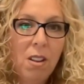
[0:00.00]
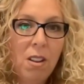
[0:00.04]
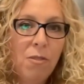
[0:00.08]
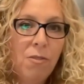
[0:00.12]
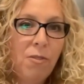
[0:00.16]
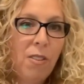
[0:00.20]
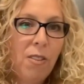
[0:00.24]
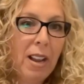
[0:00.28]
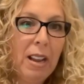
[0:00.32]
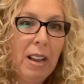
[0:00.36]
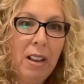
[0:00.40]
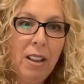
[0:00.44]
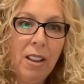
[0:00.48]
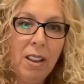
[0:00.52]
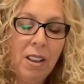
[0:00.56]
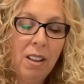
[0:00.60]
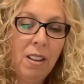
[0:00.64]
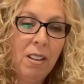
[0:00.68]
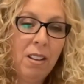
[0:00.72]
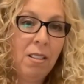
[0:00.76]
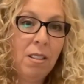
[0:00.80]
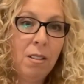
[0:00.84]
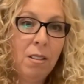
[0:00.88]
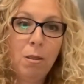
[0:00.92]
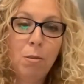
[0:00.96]

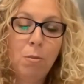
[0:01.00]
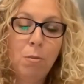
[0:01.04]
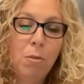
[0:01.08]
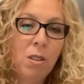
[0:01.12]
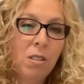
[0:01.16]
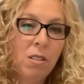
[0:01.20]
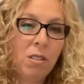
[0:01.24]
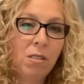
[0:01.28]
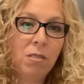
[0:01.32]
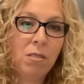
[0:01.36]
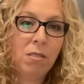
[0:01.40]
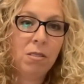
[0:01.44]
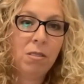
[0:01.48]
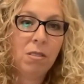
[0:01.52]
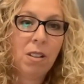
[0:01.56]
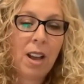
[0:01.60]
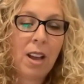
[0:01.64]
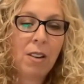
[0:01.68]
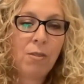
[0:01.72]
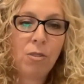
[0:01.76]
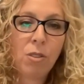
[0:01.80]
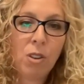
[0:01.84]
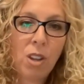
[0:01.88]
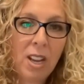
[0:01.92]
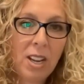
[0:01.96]
filing them and
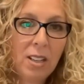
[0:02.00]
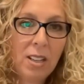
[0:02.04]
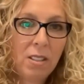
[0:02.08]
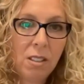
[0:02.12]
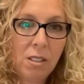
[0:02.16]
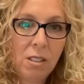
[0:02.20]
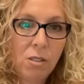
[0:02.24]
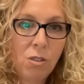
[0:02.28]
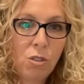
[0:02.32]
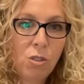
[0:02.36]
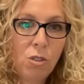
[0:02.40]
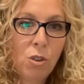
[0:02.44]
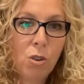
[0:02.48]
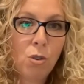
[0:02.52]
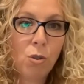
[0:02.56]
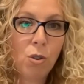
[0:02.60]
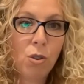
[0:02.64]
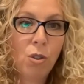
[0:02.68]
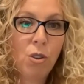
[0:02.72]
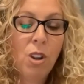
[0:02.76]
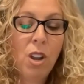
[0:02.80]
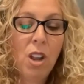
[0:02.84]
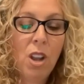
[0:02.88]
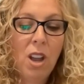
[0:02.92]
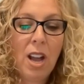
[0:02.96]
advocating and so
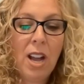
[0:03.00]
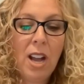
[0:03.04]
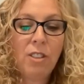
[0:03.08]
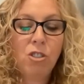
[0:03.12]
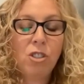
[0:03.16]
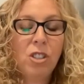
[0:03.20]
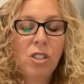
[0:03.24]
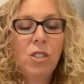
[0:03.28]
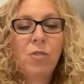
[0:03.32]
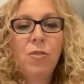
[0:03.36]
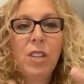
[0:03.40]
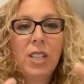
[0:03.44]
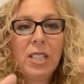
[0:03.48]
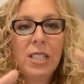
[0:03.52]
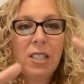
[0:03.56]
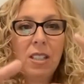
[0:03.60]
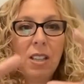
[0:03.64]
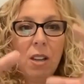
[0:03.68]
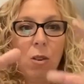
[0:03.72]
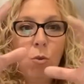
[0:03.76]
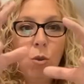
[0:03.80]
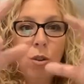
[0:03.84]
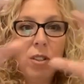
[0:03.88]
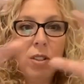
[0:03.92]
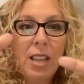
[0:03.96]
on, and just
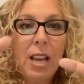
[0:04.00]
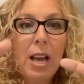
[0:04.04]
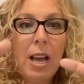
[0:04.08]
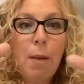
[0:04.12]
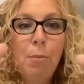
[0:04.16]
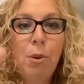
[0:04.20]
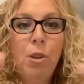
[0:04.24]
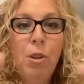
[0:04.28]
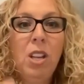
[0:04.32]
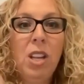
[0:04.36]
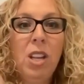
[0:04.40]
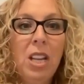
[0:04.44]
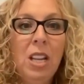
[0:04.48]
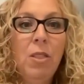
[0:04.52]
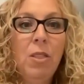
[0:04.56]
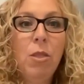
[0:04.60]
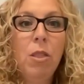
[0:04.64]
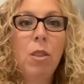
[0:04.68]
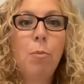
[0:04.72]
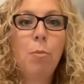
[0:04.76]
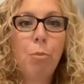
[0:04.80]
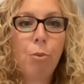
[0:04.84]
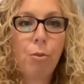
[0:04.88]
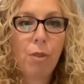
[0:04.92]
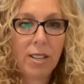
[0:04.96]
fixing what's happened in
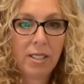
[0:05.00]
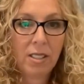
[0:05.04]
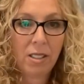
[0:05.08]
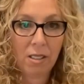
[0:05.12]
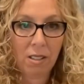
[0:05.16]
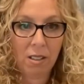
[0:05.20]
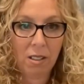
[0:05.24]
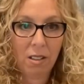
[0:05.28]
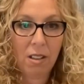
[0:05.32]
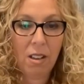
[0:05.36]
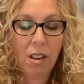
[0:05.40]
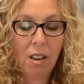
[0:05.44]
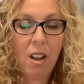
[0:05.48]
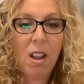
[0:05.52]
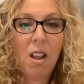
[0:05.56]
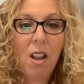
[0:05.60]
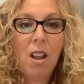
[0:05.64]
the present.